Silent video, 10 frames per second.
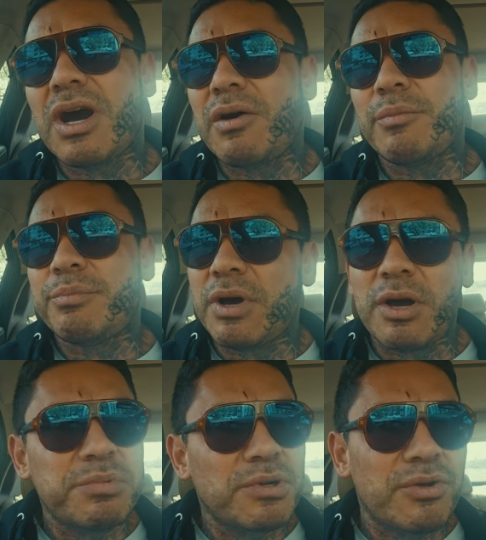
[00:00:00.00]
I'll
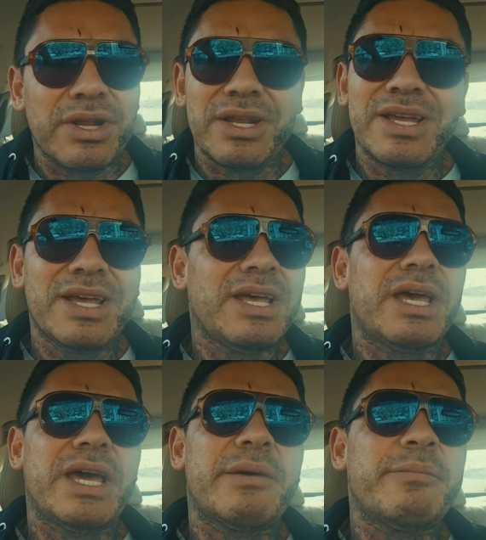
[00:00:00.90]
upload it,
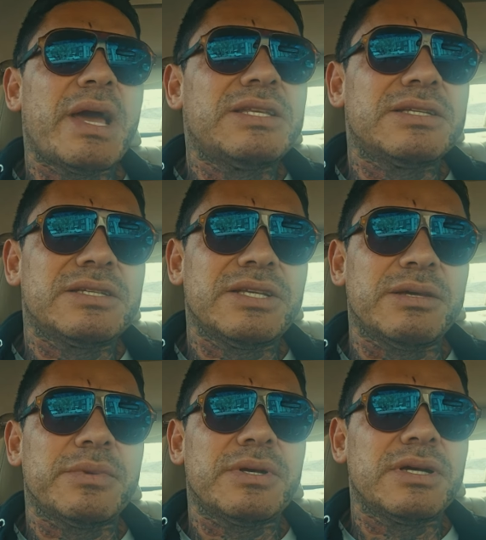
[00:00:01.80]
and I'm back to
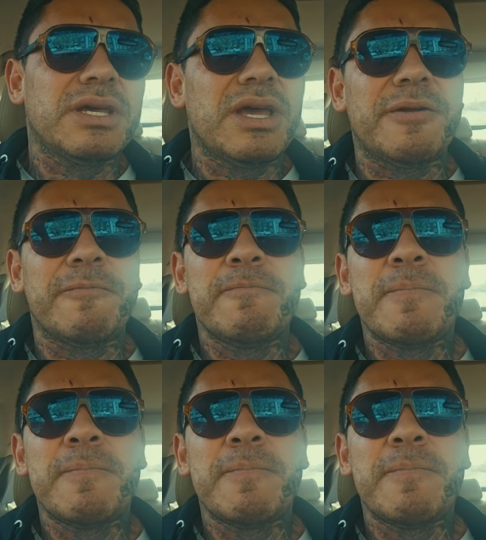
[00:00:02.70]
sleep again.